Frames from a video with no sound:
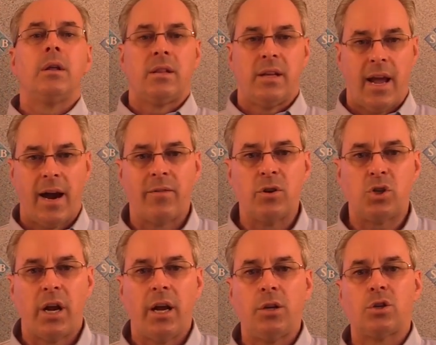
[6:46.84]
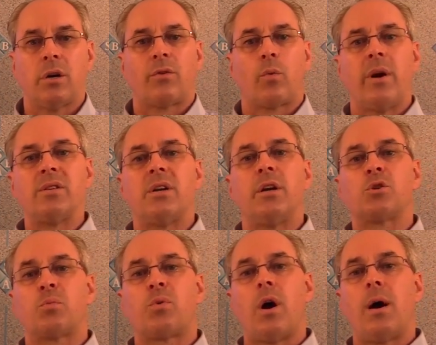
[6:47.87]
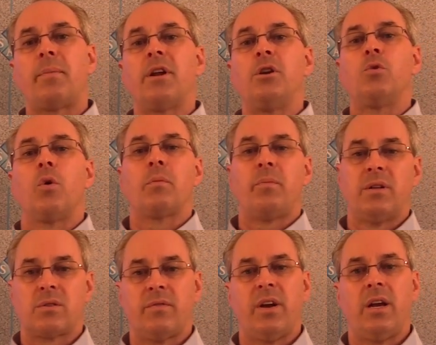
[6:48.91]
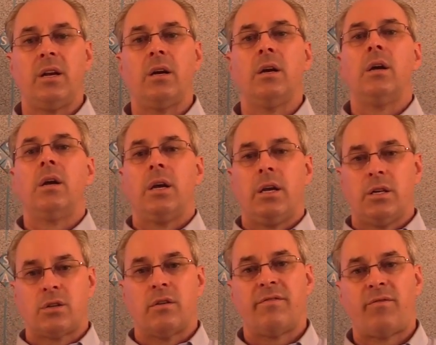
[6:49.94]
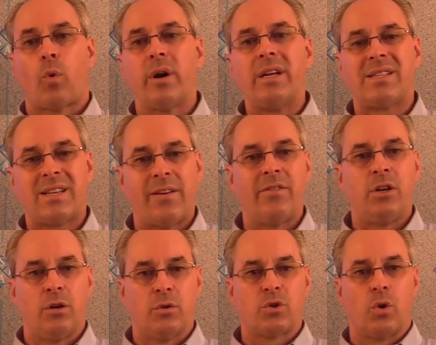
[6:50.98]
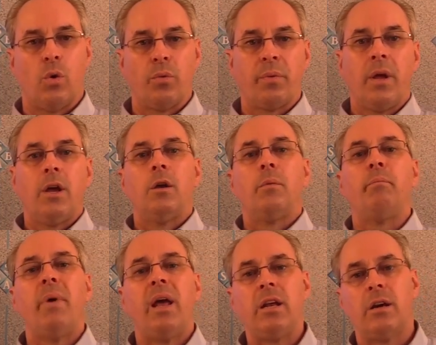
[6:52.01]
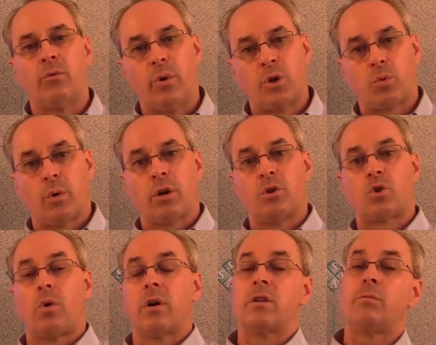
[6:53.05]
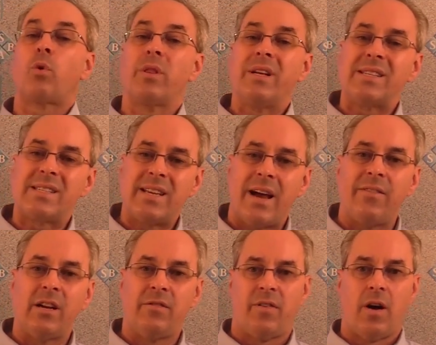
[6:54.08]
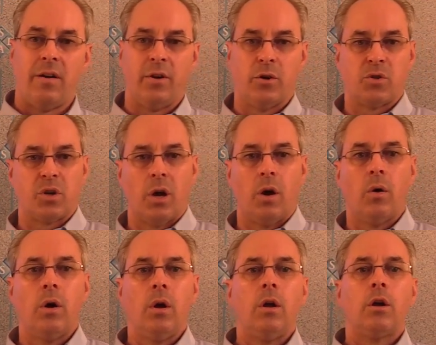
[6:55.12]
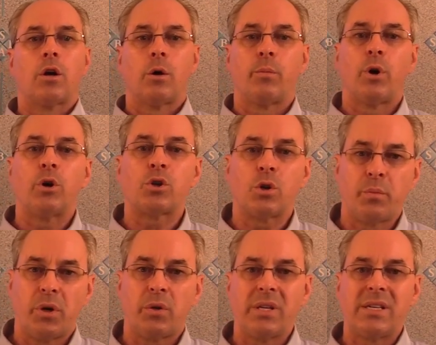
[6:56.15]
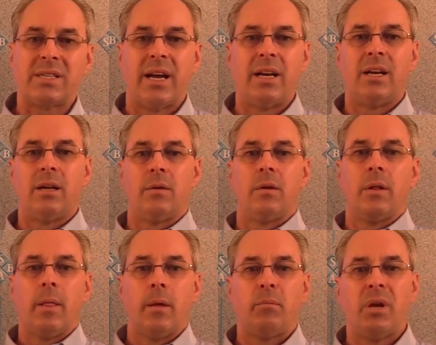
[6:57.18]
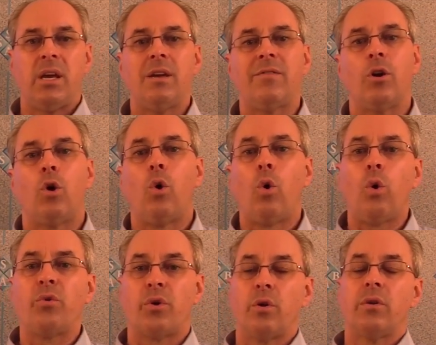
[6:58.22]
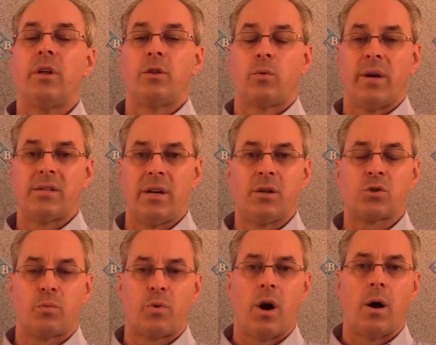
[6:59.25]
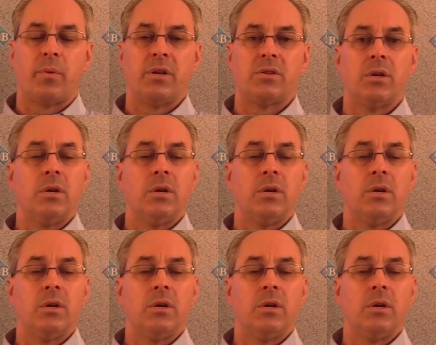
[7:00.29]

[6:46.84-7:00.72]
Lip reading: The average age of a residential property in York, Pennsylvania is 47 years old, many of which were constructed more than 75 years ago. Commercial buildings tend to be even older than the residential properties.